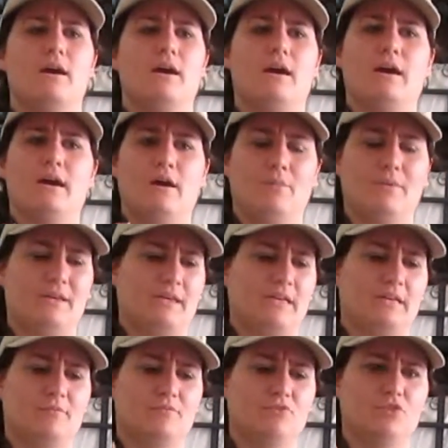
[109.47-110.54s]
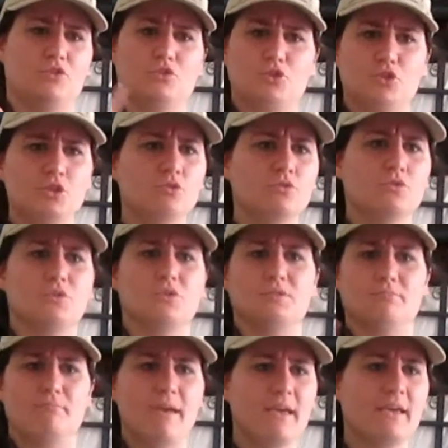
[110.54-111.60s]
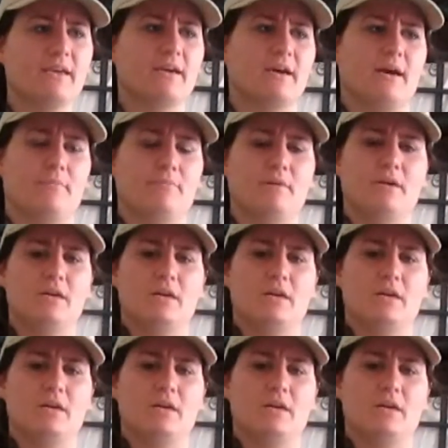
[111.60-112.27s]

when it comes to shoes and makeup,